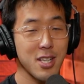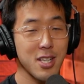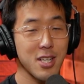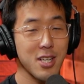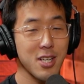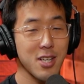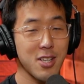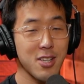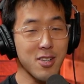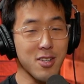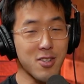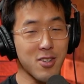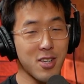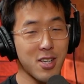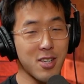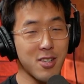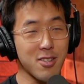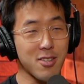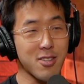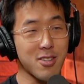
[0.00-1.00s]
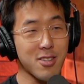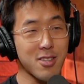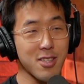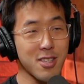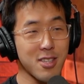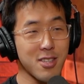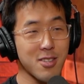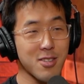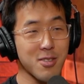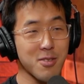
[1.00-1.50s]
oh gross
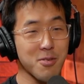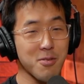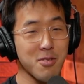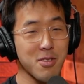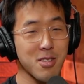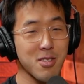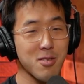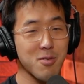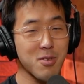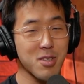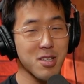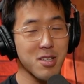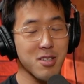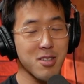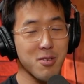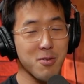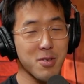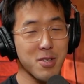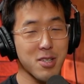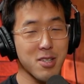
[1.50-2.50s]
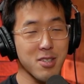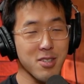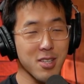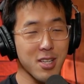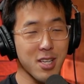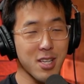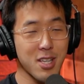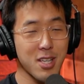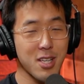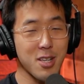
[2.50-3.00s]
he's he's the worst
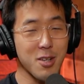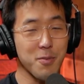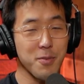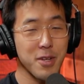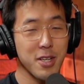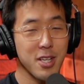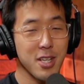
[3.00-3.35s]
i hate him